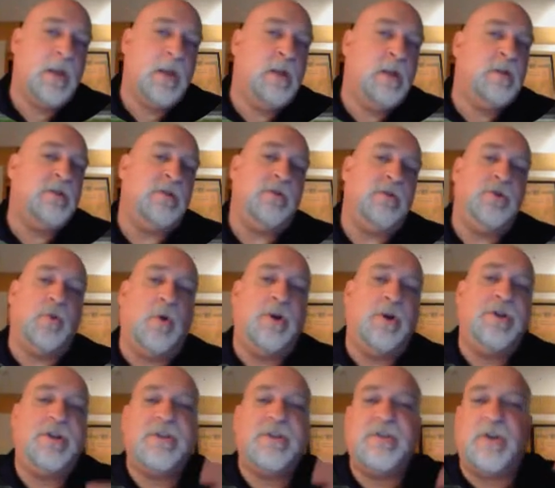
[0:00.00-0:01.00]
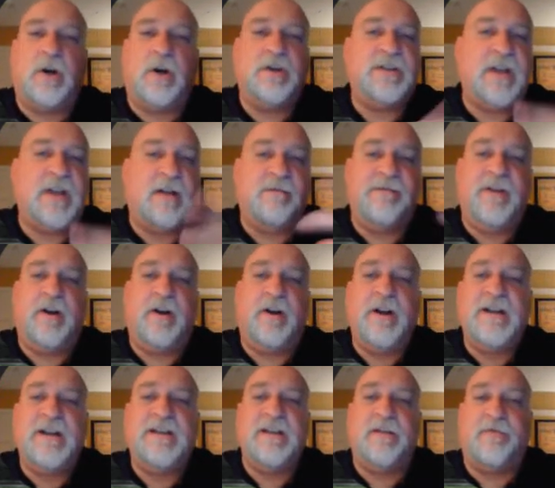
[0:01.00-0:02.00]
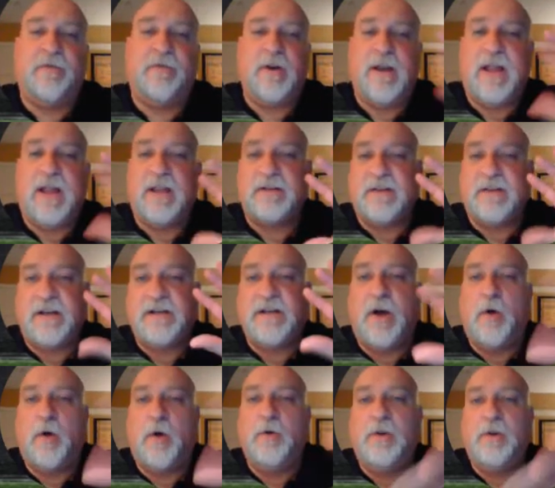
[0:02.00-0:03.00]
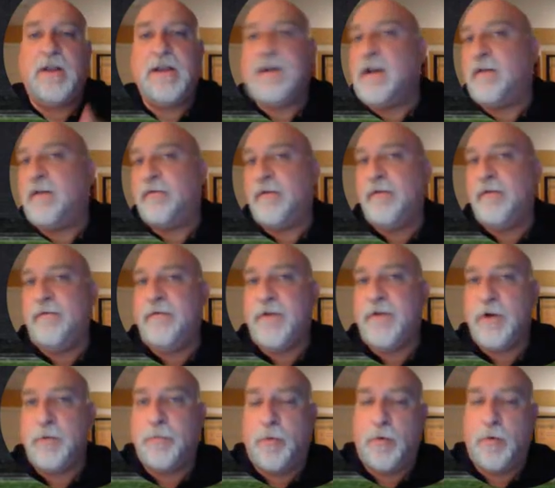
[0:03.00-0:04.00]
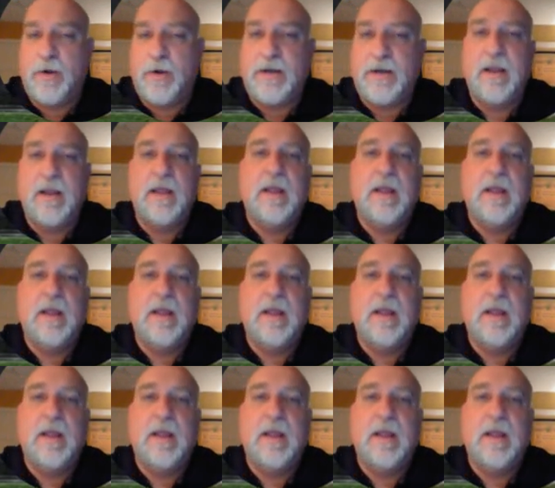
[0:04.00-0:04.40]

So Georgia starts out very different, has a totally different viewpoint.